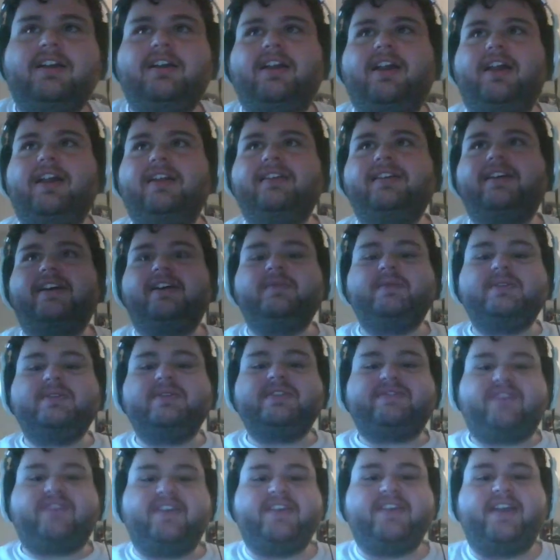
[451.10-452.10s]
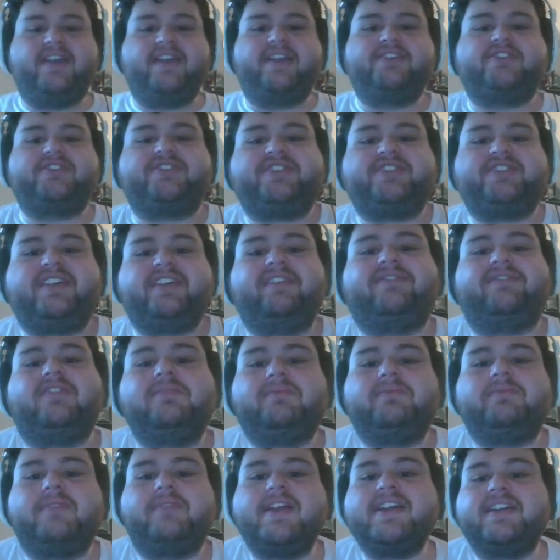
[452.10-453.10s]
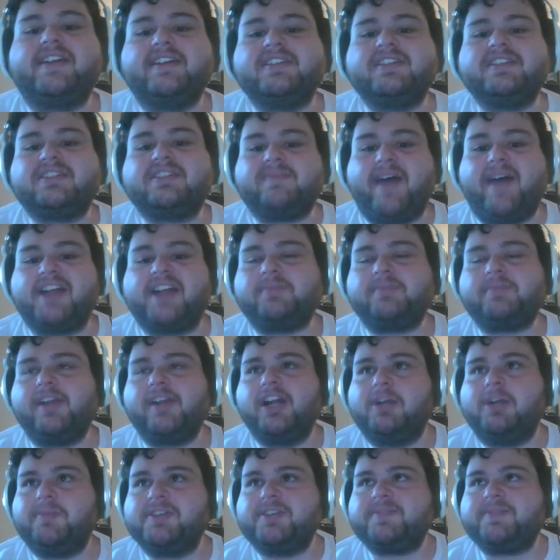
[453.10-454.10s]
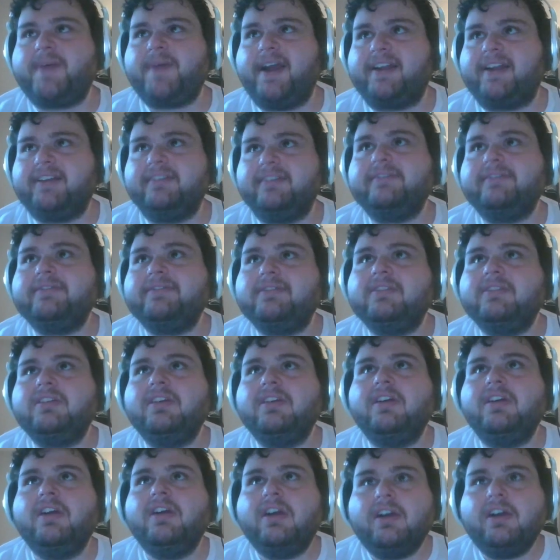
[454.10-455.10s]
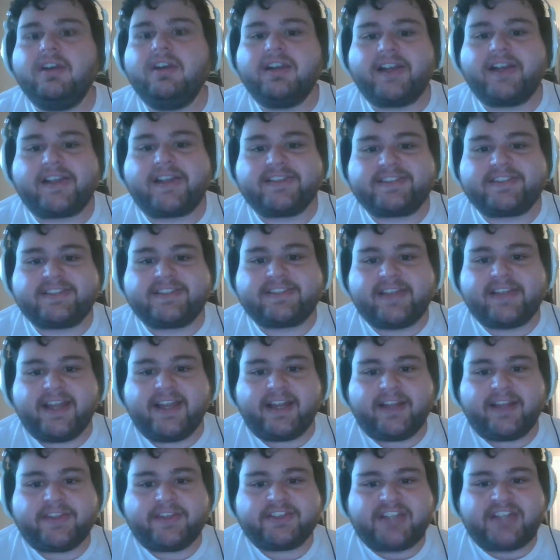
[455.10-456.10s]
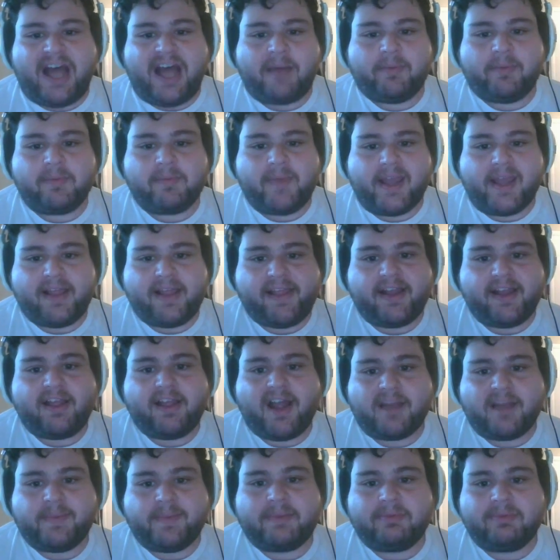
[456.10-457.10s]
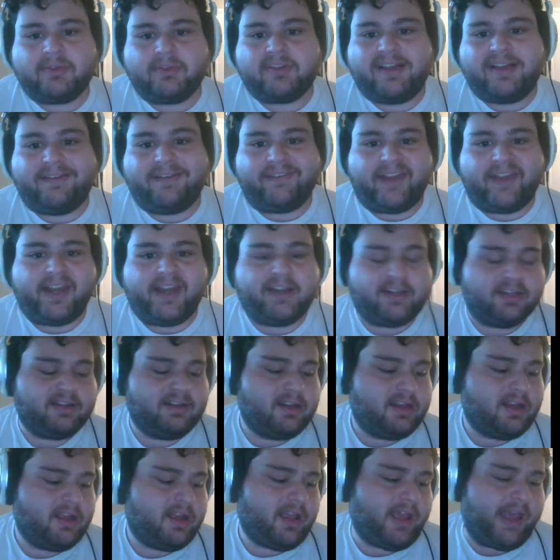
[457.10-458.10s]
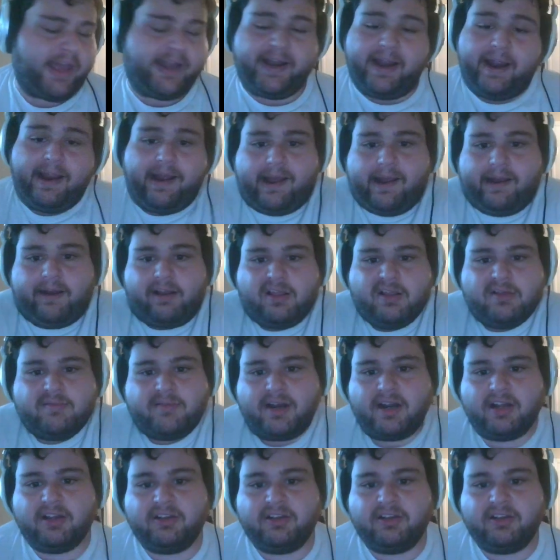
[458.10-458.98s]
I always find that interesting from like a Smash player perspective because it's like at the top of Melee, a lot of people are left-handed, and I don't know about